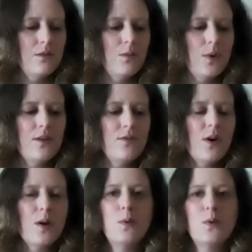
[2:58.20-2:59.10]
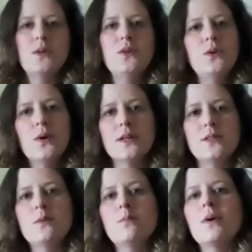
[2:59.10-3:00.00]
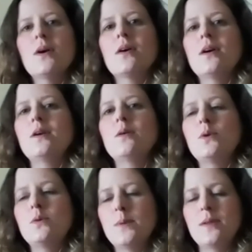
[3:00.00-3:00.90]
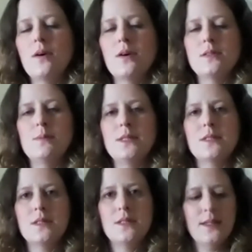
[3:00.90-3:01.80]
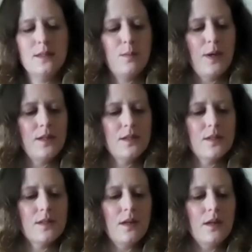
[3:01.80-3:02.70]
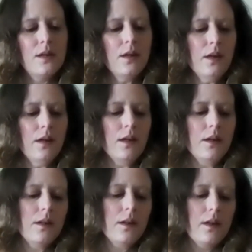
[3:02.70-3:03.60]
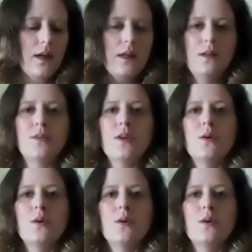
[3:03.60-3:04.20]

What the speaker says: whenever I bought a new item, I would put that item into the database. Any of the